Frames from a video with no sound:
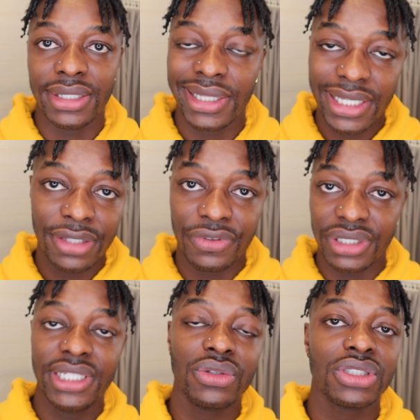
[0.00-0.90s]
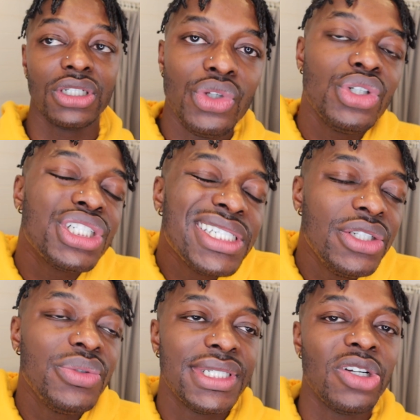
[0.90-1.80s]
length for the needles, you usually
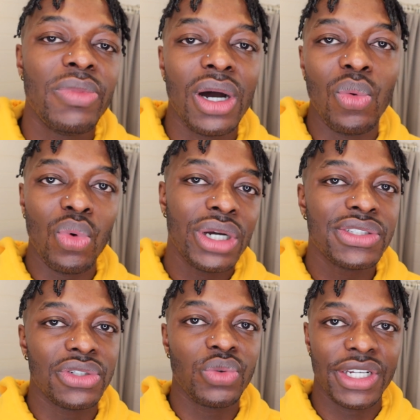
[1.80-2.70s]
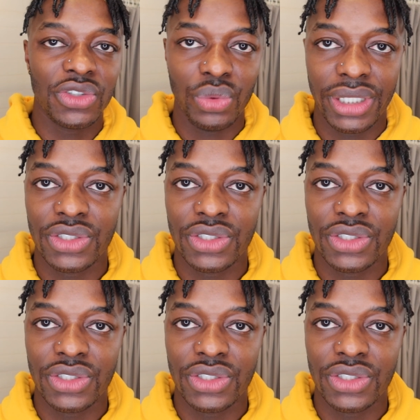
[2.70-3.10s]
use it about once or twice a week.